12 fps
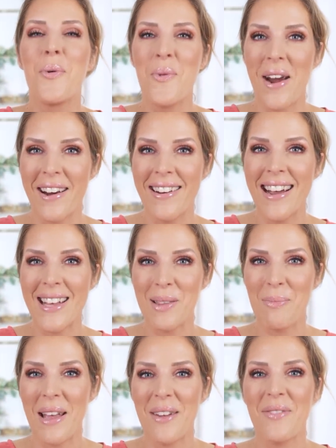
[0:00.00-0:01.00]
Wear
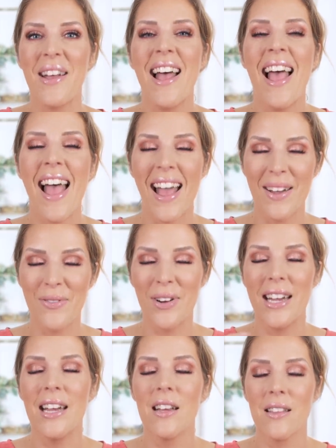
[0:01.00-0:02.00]
SPF
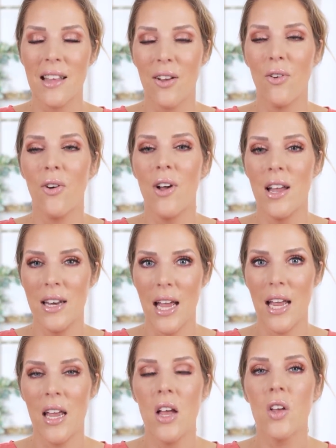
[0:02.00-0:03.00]
every single
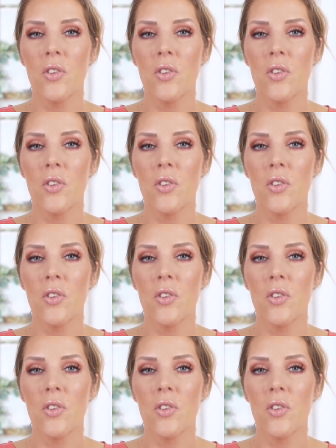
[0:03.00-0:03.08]
day.